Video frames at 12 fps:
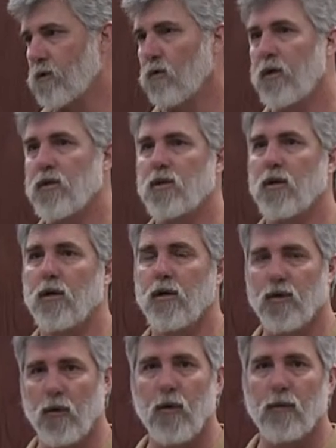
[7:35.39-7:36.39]
So we
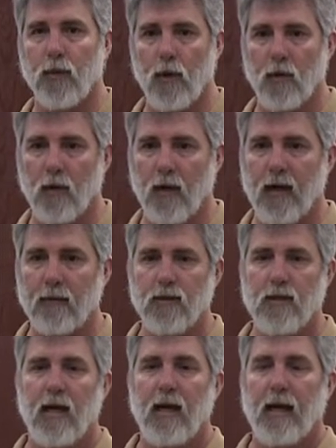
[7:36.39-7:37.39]
started doing
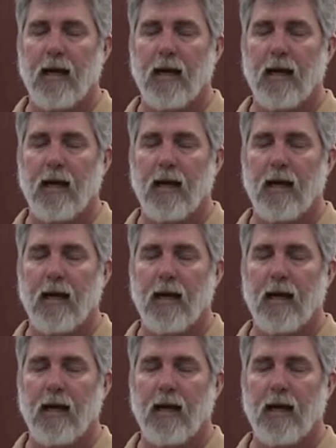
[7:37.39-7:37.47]
programs,